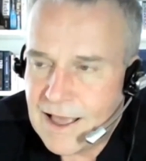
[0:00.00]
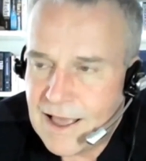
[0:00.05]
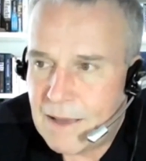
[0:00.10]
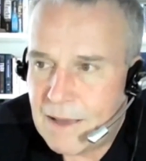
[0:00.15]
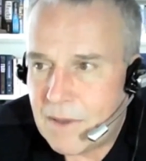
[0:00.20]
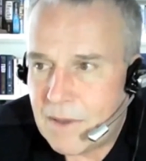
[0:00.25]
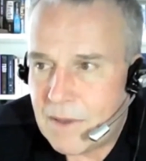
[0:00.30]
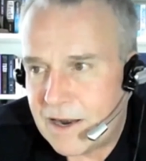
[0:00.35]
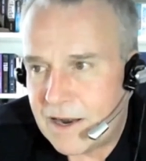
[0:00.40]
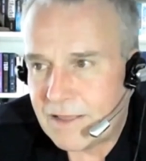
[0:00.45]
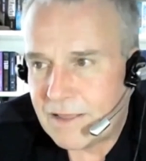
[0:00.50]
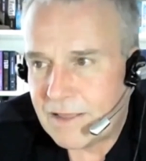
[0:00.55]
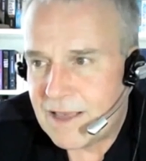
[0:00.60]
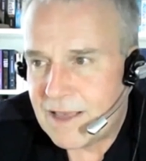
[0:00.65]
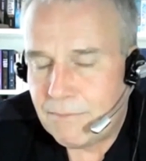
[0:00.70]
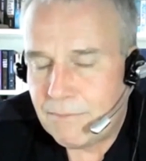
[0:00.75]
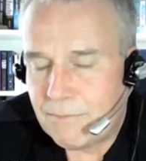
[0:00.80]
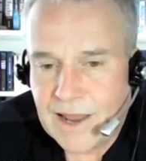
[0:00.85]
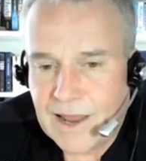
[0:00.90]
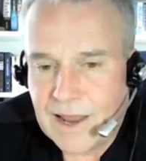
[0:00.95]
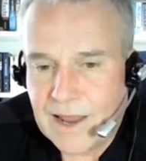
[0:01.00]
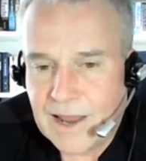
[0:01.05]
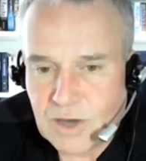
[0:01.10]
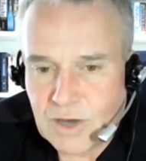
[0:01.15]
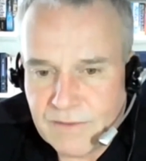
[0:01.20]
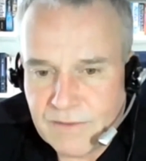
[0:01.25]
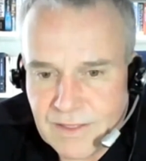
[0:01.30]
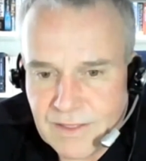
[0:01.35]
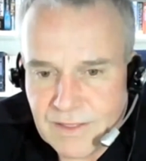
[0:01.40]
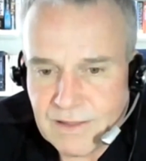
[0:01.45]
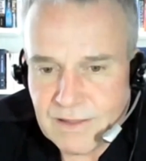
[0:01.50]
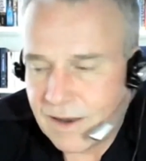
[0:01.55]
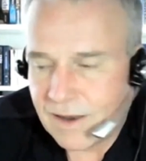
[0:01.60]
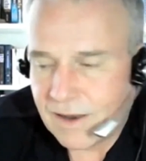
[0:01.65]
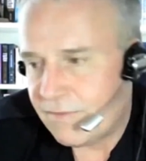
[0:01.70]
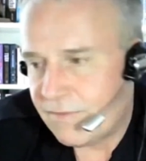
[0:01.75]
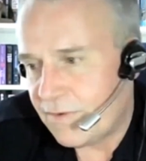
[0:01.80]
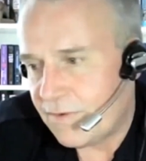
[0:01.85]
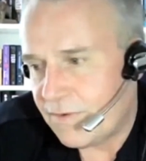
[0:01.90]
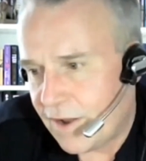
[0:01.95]
And an example, I
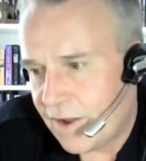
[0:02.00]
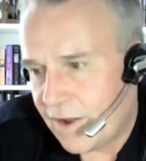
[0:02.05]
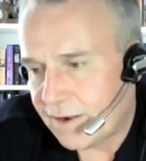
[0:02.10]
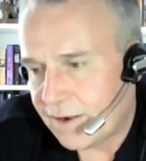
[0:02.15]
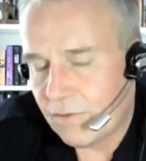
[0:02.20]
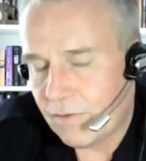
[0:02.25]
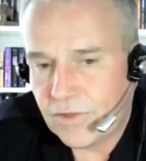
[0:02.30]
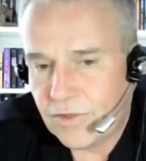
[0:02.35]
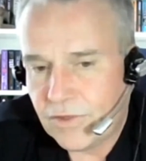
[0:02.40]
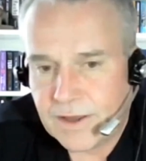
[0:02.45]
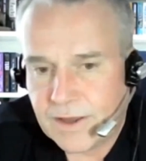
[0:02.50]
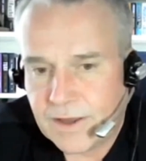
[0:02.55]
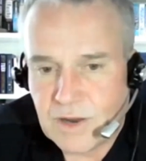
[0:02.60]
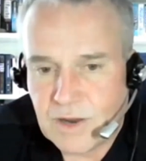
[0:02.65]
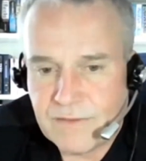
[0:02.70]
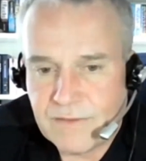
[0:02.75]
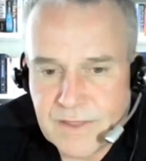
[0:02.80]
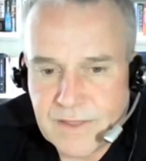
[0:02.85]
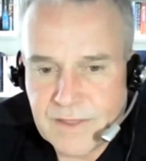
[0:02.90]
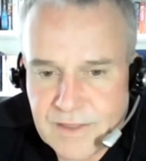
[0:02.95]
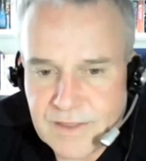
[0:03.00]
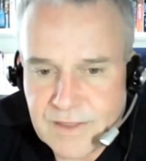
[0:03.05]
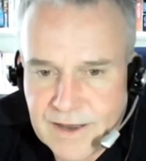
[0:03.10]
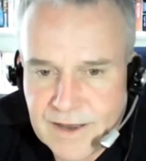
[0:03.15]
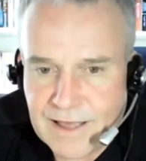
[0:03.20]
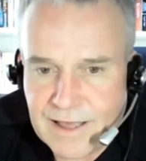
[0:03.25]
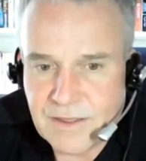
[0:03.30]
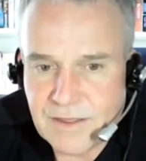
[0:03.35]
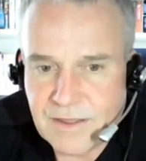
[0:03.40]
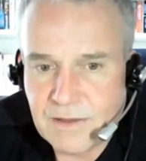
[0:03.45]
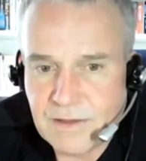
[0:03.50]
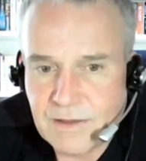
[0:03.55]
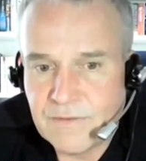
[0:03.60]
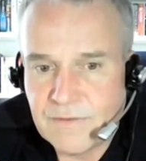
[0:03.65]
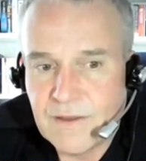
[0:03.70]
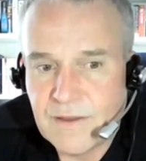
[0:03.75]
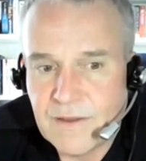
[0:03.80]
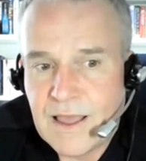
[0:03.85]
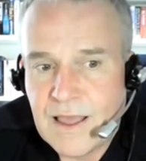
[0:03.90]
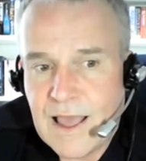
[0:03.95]
live on Anglesey, I drive into St
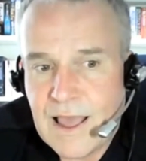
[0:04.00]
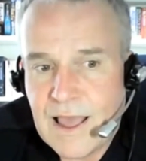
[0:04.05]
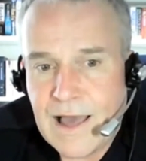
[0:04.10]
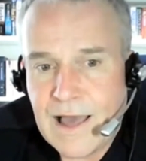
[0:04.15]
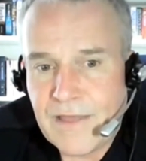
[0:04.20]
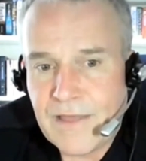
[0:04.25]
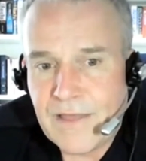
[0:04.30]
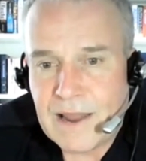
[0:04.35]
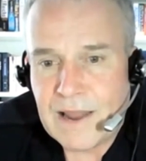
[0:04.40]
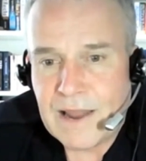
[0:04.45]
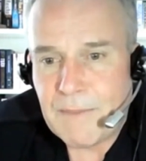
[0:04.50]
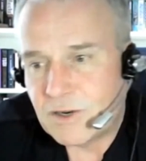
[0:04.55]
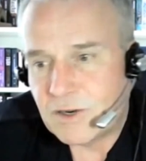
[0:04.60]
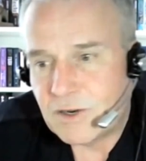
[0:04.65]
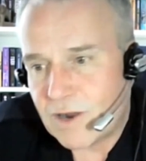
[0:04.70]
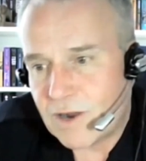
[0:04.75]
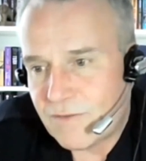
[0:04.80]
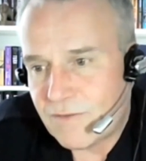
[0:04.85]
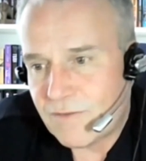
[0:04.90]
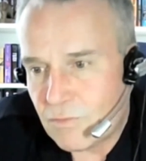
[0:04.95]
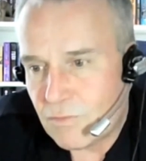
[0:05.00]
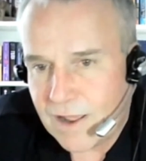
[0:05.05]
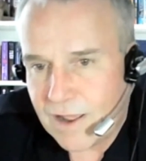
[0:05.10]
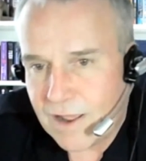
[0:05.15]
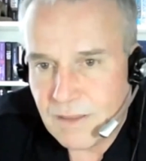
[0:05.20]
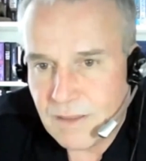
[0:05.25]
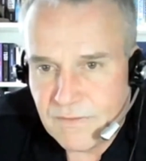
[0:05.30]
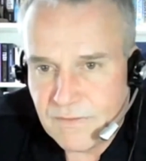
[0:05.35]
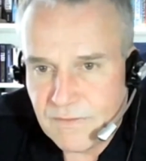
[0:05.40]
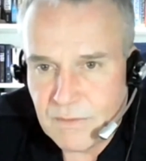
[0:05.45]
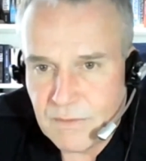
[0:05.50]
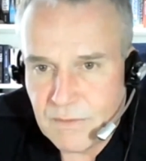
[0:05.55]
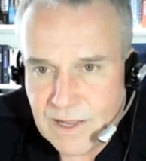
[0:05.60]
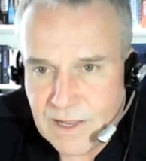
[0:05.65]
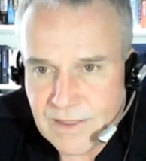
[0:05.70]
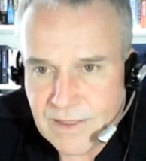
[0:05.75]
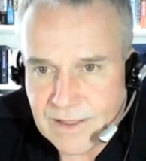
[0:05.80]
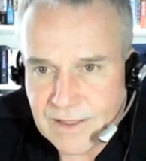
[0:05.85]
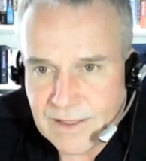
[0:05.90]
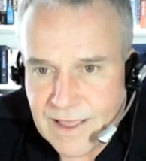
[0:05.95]
Asaph, and then I might drive to Wrexham for a
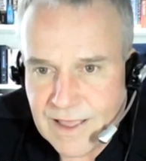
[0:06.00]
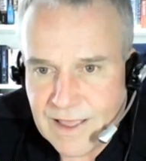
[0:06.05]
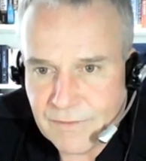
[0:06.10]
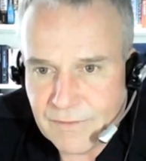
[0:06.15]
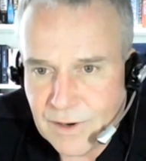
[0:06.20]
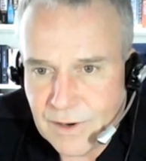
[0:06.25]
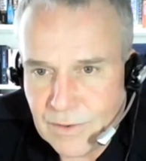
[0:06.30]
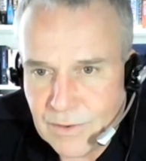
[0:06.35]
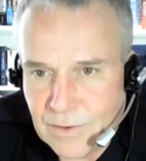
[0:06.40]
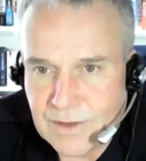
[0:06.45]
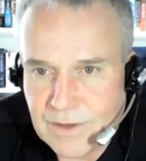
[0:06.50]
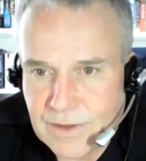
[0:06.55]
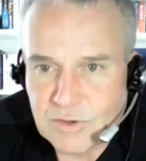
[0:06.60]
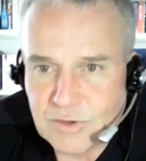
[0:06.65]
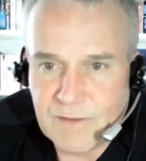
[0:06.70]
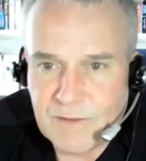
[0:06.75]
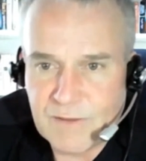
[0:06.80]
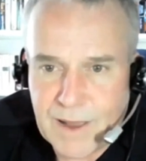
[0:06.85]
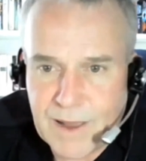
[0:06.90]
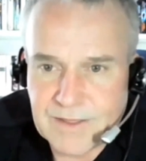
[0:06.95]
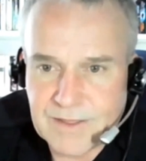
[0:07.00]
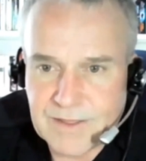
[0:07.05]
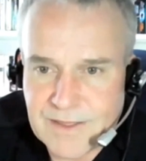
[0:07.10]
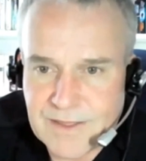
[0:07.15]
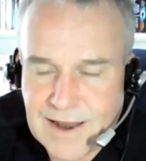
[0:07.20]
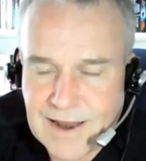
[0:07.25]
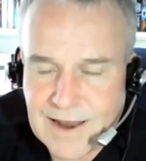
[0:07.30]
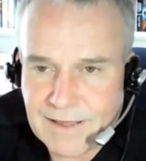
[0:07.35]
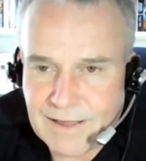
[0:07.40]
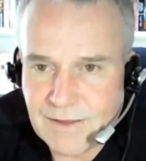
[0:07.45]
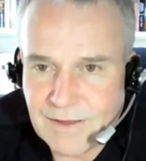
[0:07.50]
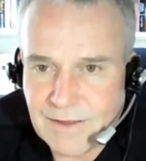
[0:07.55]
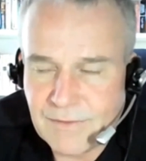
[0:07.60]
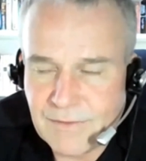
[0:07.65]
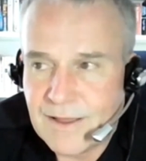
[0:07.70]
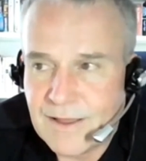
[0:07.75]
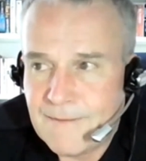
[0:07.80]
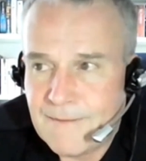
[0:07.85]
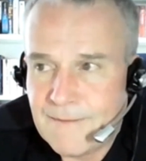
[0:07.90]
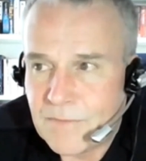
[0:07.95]
meeting in the afternoon, then drive back to St
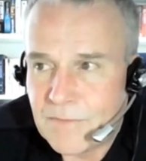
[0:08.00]
Asaph.